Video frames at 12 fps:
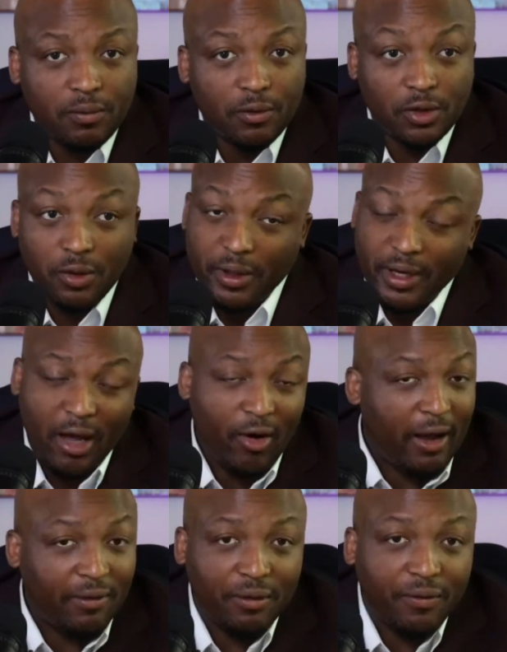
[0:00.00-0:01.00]
So they now
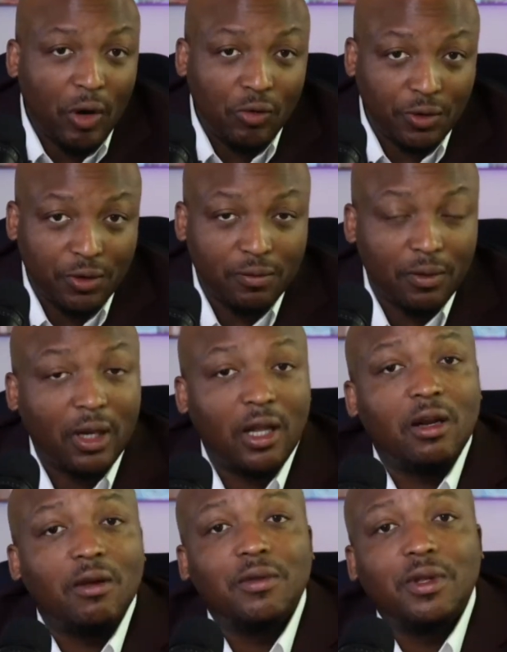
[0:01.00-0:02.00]
have the votes. A lot
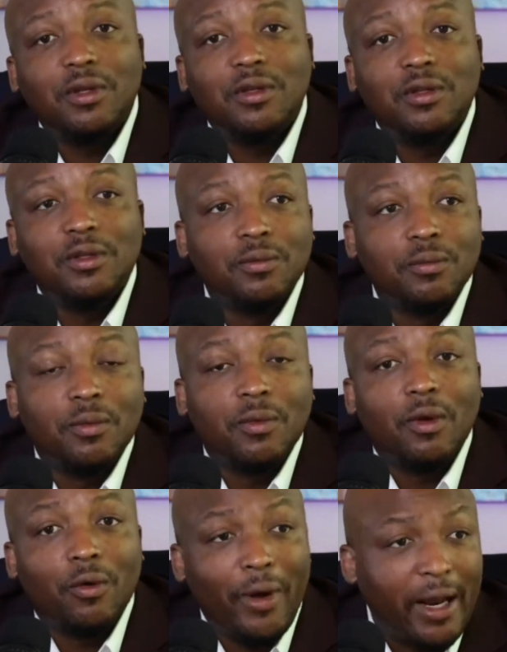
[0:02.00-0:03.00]
of this
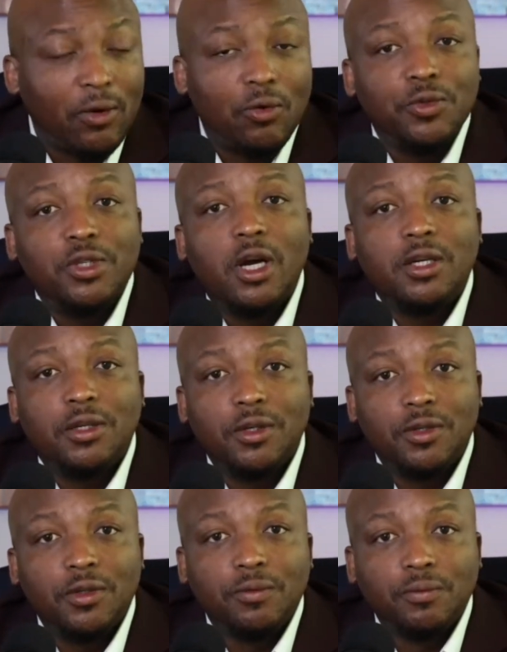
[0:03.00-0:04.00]
radical
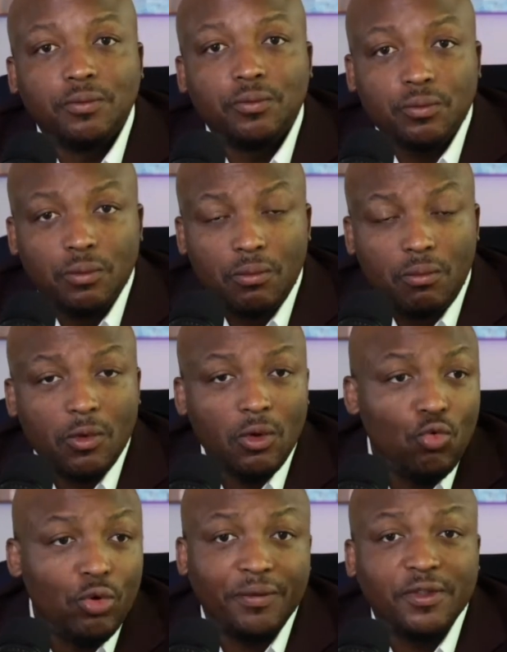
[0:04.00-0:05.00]
judges
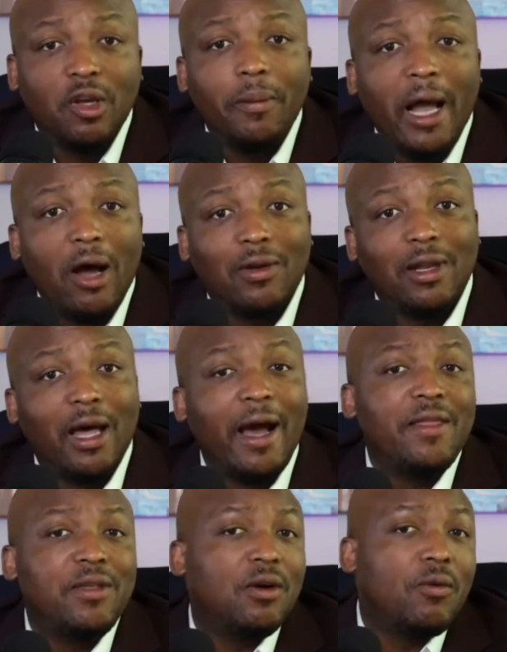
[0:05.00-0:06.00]
who have somehow lied
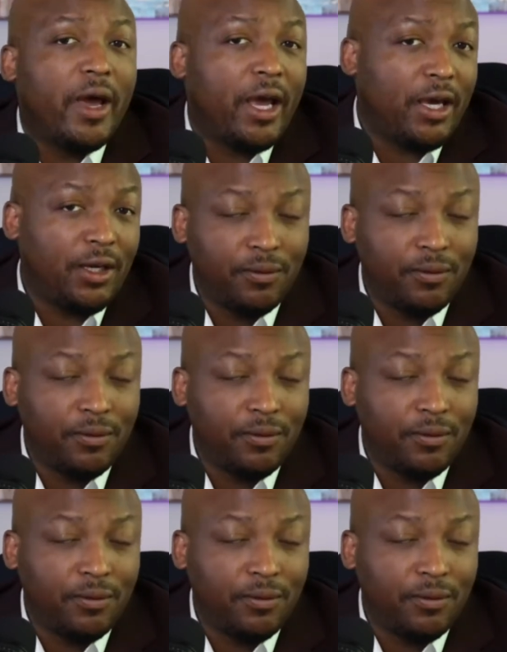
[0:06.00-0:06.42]
their way